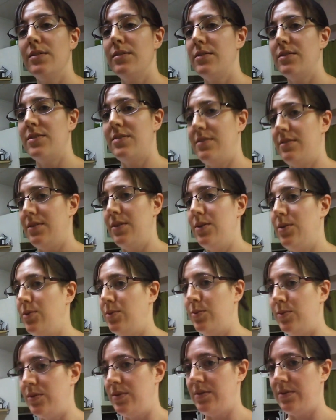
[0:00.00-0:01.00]
Because who
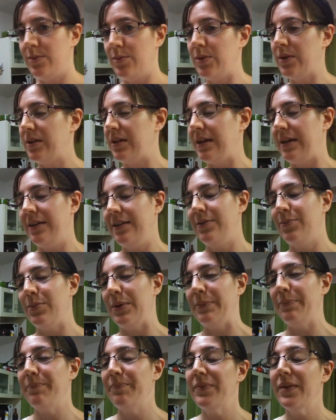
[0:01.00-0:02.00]
would. Okay, never
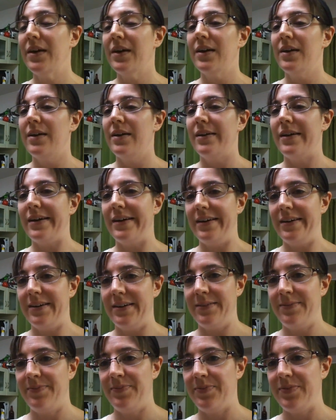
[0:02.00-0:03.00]
mind. Um,
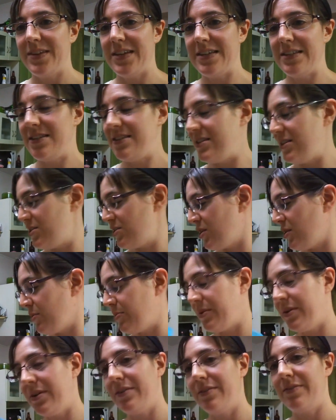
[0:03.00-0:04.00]
it's the
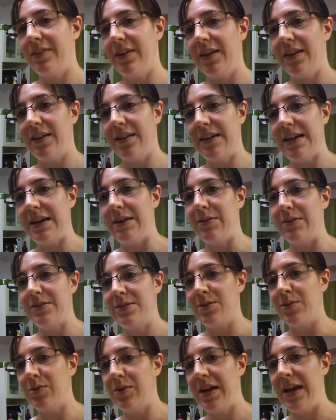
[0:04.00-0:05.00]
top of like an
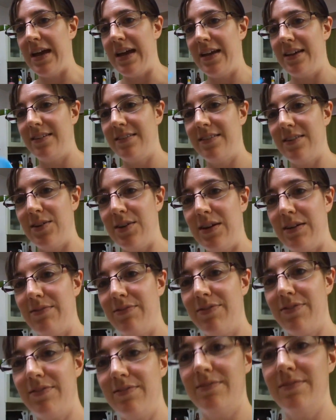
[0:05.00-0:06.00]
aerosol can that
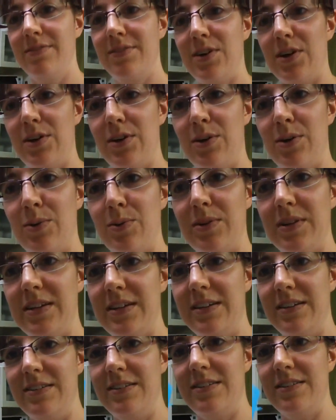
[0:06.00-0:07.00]
I've cut a hole
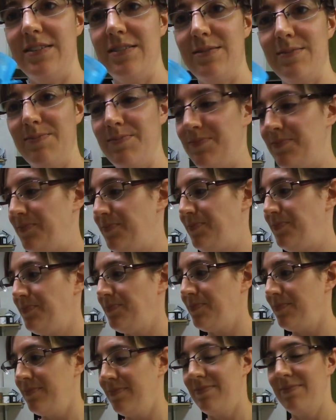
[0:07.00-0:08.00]
in and just
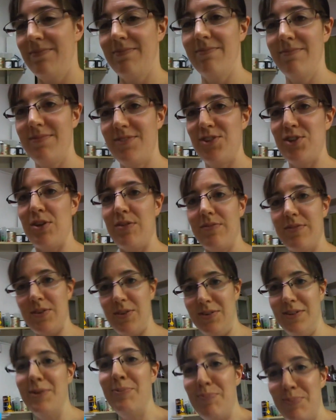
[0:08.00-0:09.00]
shoved
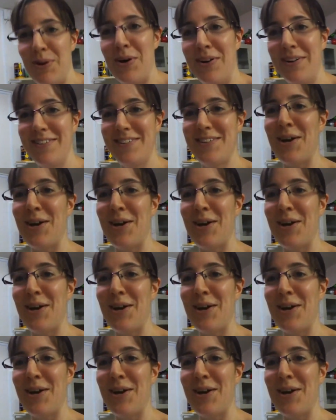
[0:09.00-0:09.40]
on the